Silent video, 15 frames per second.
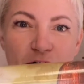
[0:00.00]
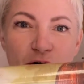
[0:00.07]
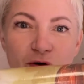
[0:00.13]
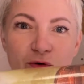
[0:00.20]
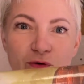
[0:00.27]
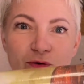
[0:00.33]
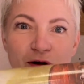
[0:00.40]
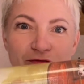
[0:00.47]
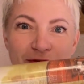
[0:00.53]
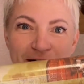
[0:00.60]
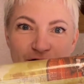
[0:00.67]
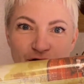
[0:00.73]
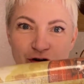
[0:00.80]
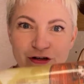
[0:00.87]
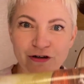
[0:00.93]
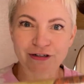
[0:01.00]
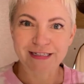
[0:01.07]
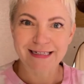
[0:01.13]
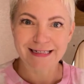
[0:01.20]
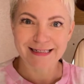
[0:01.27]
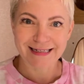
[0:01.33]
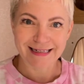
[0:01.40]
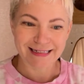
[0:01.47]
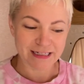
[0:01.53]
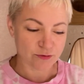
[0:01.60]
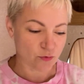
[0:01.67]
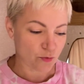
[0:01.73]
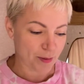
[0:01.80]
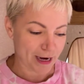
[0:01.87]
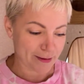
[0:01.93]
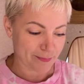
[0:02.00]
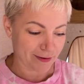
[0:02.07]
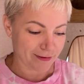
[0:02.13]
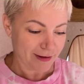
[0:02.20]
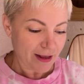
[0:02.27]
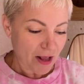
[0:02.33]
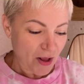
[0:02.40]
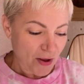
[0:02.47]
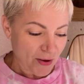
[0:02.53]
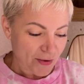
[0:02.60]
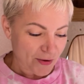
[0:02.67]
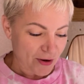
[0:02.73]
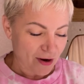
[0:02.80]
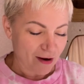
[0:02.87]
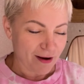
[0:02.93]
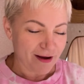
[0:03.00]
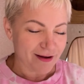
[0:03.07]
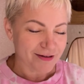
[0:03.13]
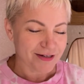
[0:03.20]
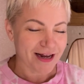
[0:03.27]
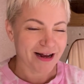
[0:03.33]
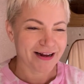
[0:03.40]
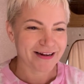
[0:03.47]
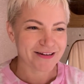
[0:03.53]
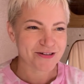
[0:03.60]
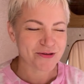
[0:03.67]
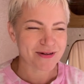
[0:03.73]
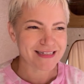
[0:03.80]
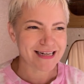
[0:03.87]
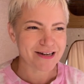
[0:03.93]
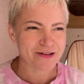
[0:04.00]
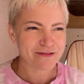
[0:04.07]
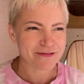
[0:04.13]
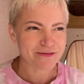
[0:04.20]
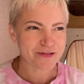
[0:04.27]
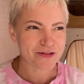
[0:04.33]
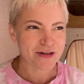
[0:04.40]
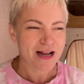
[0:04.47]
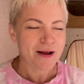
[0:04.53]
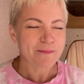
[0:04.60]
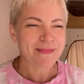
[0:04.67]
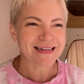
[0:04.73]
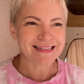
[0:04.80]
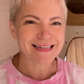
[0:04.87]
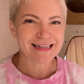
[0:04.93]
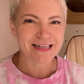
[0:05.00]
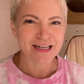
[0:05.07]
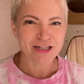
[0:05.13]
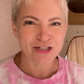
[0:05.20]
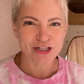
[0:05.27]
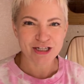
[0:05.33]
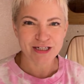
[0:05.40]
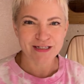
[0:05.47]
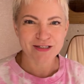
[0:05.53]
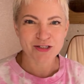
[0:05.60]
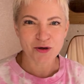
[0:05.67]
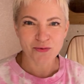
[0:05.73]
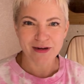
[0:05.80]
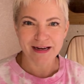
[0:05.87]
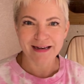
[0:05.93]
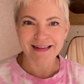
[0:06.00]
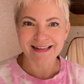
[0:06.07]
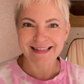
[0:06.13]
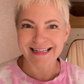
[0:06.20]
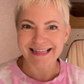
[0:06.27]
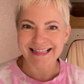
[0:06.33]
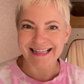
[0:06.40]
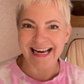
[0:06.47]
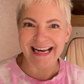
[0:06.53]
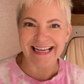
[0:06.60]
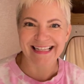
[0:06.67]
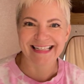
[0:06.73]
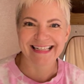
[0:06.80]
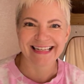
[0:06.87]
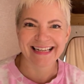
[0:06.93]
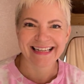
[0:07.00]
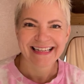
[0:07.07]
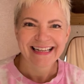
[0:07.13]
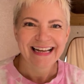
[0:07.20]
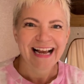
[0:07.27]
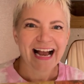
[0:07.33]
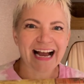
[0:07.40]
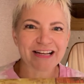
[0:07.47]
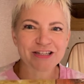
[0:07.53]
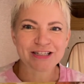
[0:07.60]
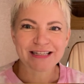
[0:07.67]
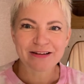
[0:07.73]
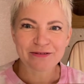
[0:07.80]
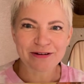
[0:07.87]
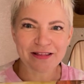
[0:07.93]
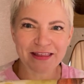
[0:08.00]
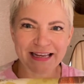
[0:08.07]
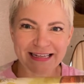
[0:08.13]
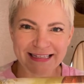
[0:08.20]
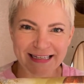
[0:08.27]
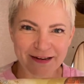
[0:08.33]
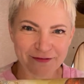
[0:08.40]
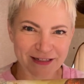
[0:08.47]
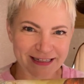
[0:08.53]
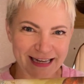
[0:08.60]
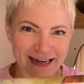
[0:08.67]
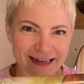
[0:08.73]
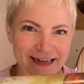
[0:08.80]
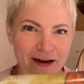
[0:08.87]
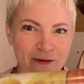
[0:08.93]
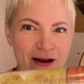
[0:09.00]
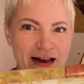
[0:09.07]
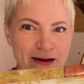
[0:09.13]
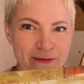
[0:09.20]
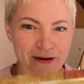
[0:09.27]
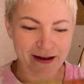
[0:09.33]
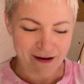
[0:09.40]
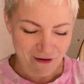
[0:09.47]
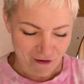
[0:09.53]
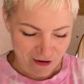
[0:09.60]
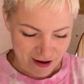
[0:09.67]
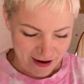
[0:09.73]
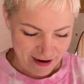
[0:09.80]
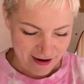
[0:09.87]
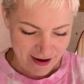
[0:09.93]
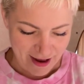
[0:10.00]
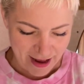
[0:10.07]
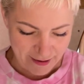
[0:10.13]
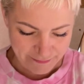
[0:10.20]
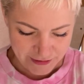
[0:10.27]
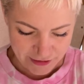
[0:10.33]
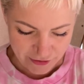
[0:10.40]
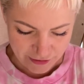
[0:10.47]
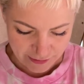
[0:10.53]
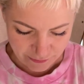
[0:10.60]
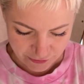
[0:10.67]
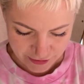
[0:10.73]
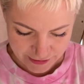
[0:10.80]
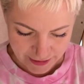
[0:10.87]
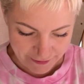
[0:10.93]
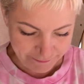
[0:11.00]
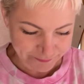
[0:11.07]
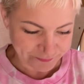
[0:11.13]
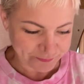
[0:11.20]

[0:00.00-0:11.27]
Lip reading: cool retro 1960s wallpaper. Do I tell you the rules? Basically, she stole it in the 60s and she said, oh, I think it's safe to sell it now. Anyway, I absolutely wanted it.